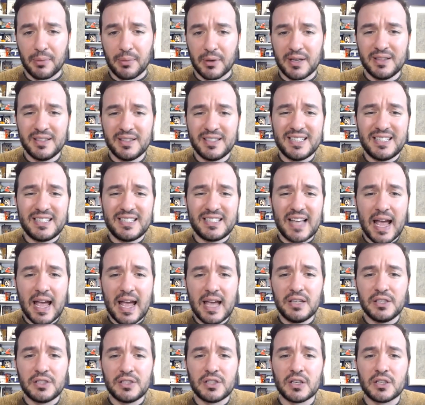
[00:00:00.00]
In
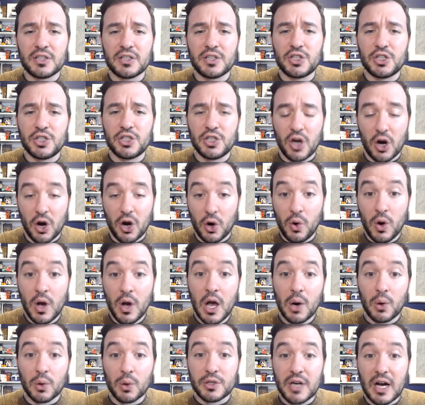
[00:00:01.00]
today's show,
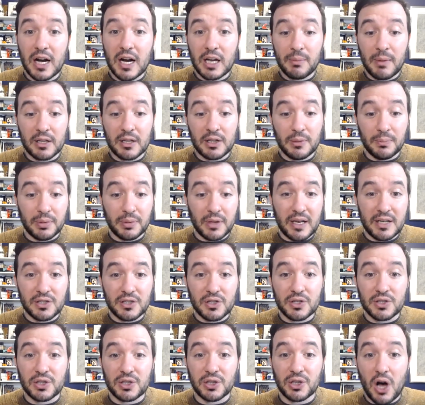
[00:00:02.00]
we're talking about the
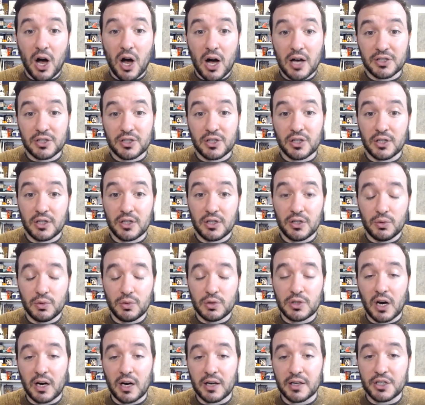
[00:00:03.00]
Blazers' loss to the
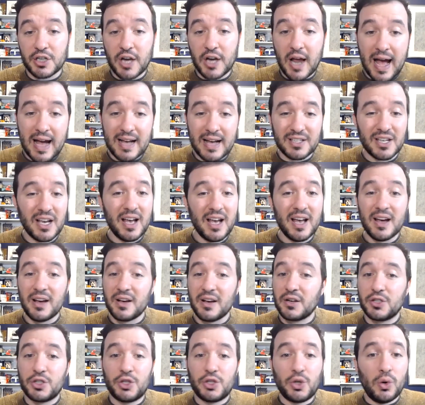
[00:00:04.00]
Utah Jazz
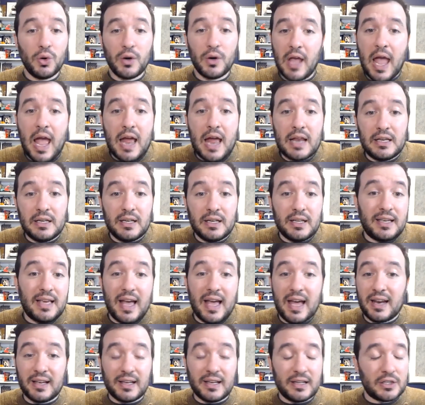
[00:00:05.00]
shorthanded
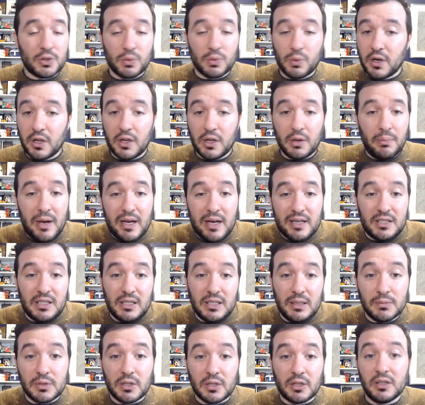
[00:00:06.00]
again against one of the best
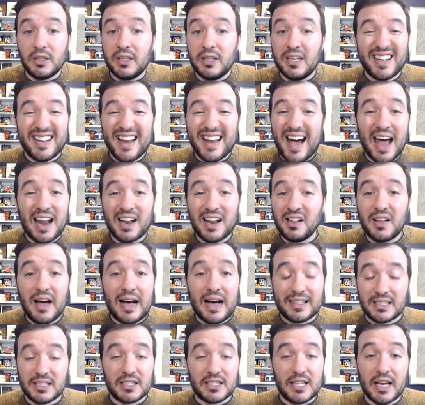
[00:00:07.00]
teams in the league. Not a
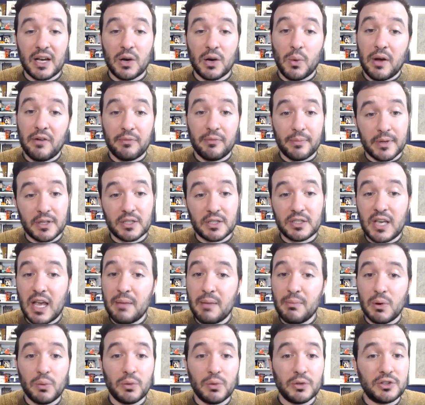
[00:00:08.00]
lot to take away from this game,
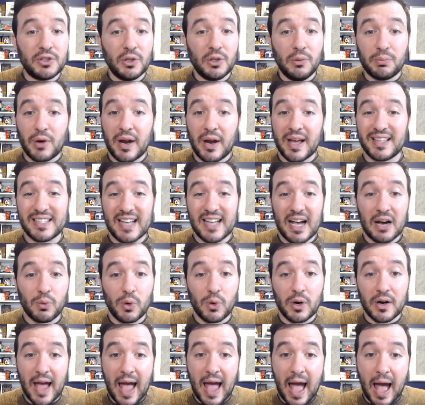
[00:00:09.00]
but we'll still break down
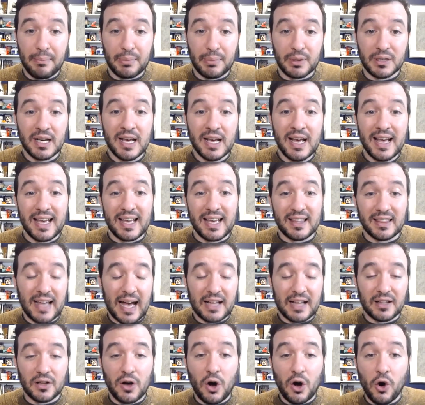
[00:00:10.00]
what happened in
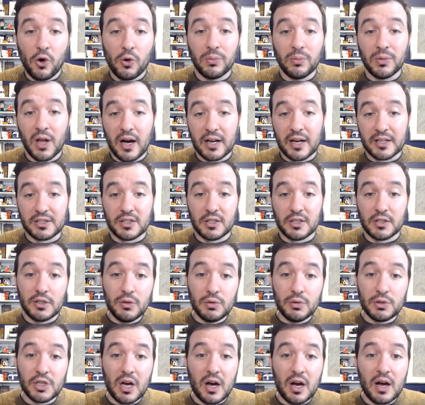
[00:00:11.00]
that home loss to
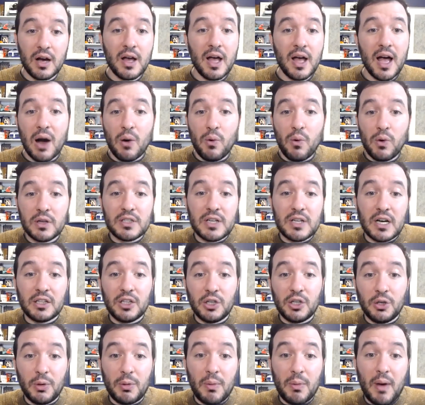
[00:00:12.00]
Utah. I want to talk a
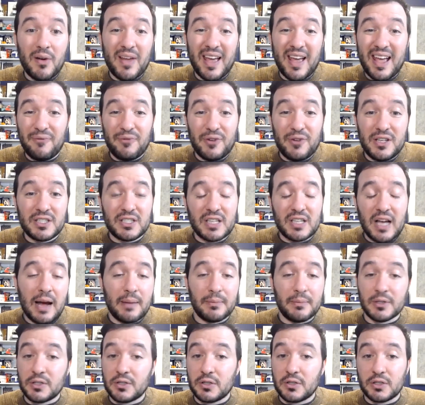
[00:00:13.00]
little bit about Anfernee
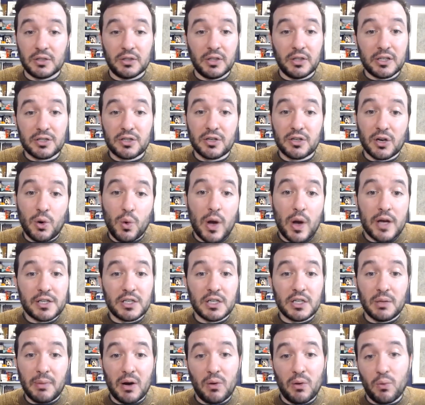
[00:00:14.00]
Simons. There's a listener
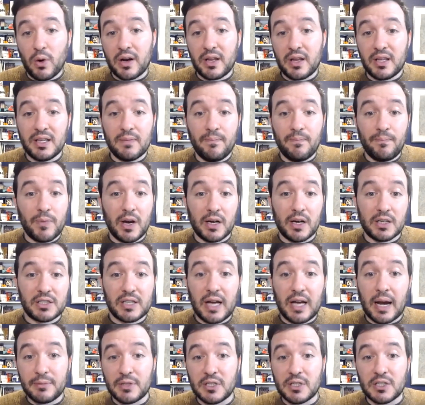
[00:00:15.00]
question about what uh,
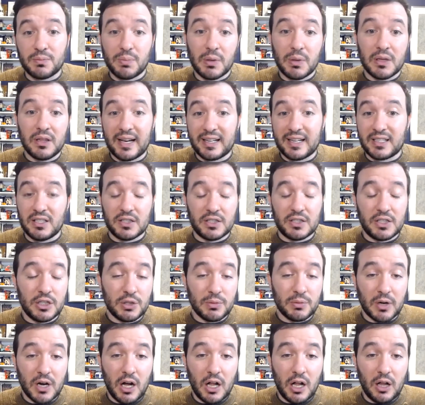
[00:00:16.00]
Simons has been like since CJ
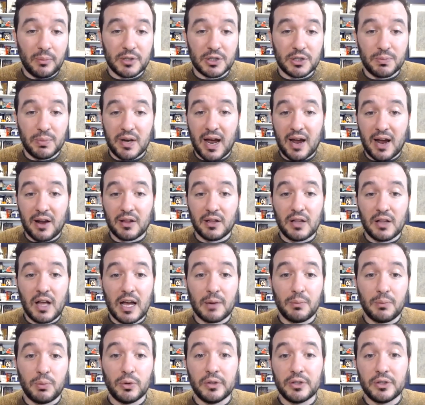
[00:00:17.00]
McCollum has been out of the
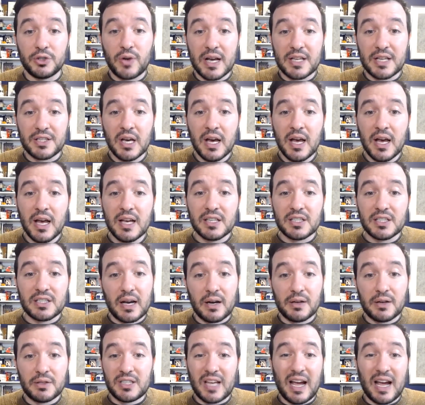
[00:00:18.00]
lineup. We'll address
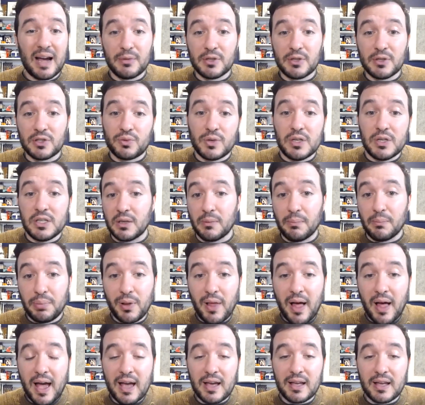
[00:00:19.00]
Simons' recent
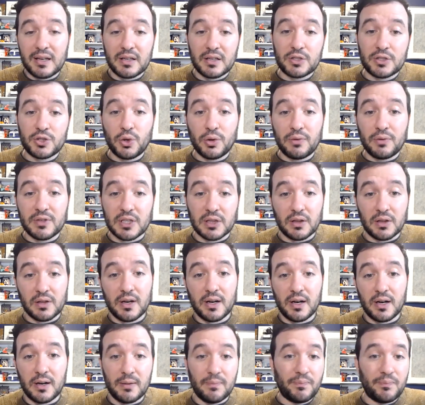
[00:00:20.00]
play and sort of his
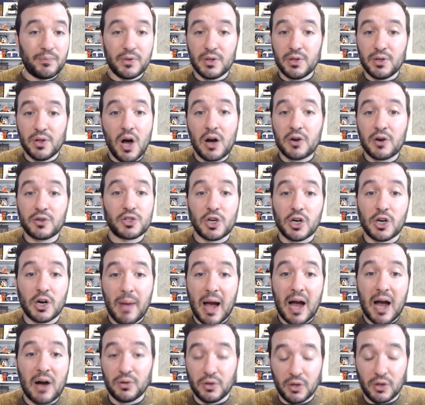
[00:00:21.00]
uh, long-term
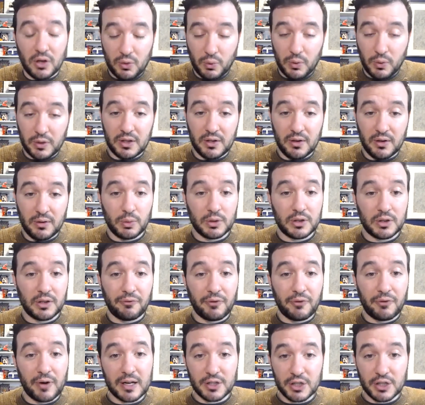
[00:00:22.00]
outlook with the with the
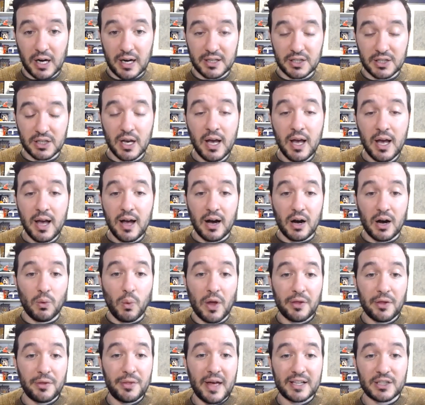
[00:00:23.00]
franchise, uh,
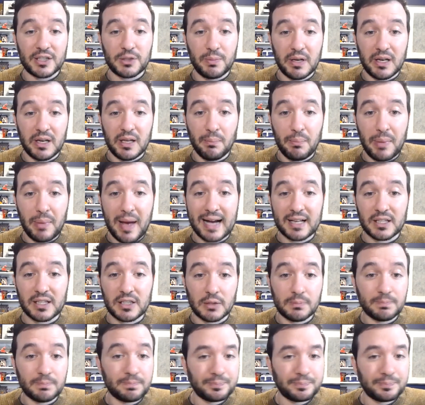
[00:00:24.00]
whether that's been impacted.